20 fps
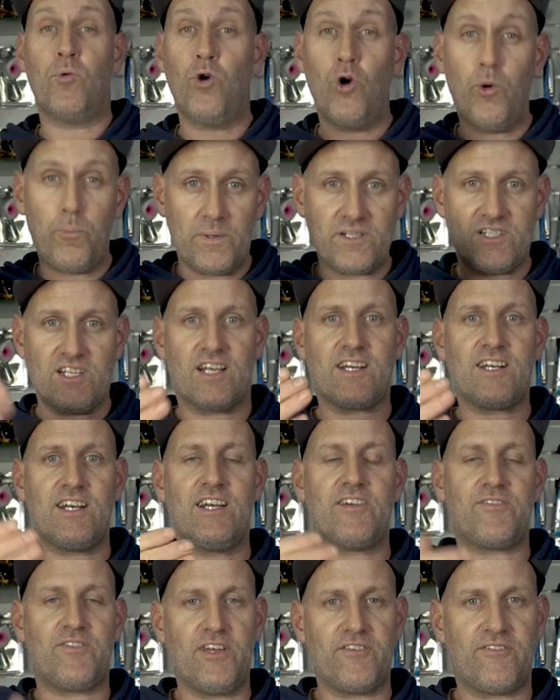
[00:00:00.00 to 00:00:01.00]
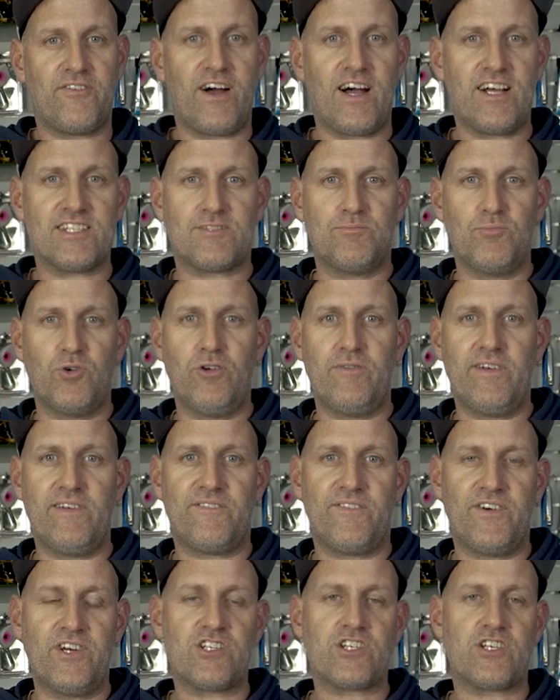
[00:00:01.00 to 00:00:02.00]
more, particularly if they're fast moving
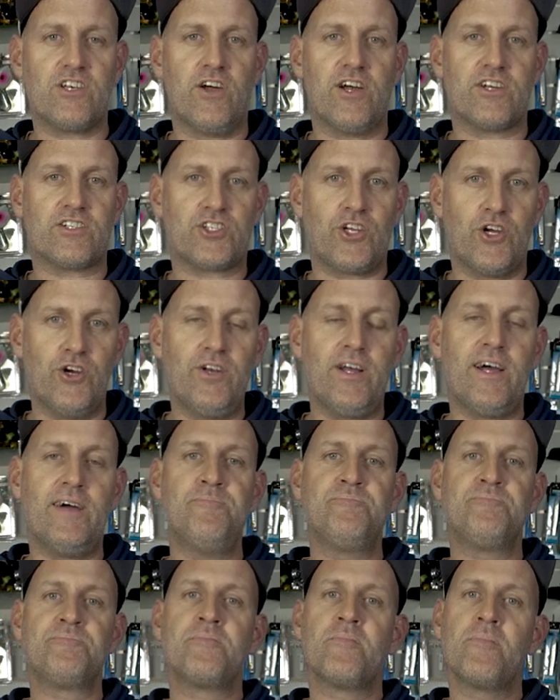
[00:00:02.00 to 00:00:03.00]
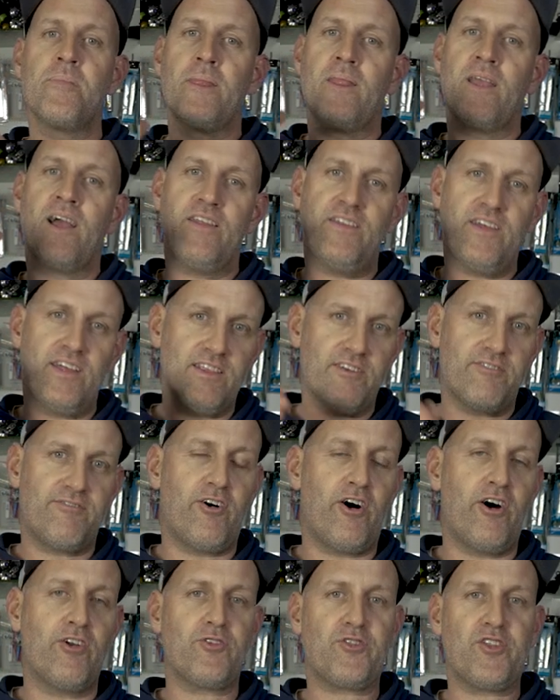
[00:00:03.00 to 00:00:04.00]
fish like tuna. And then the
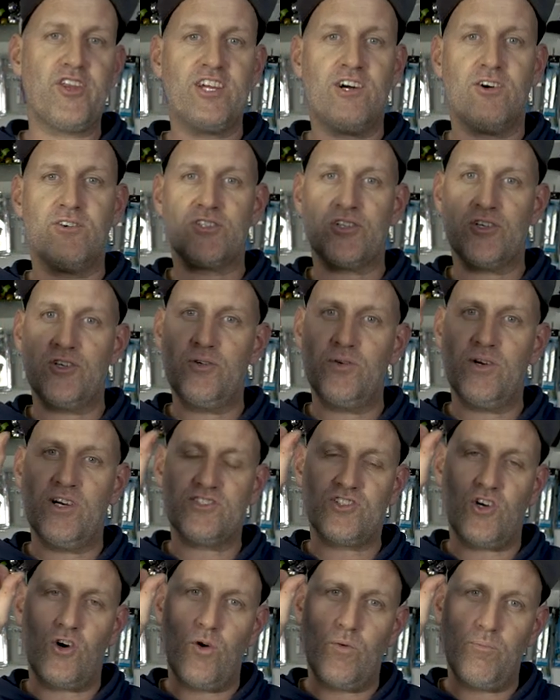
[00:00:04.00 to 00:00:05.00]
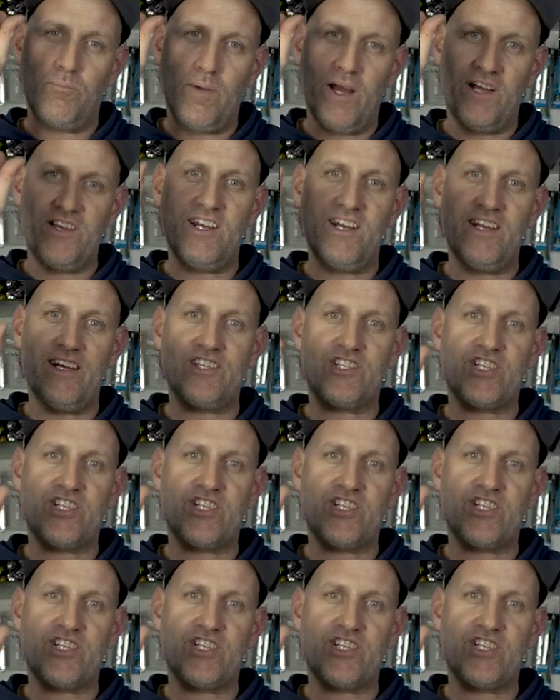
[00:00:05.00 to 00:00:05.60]
final thing I'll do is I'll manually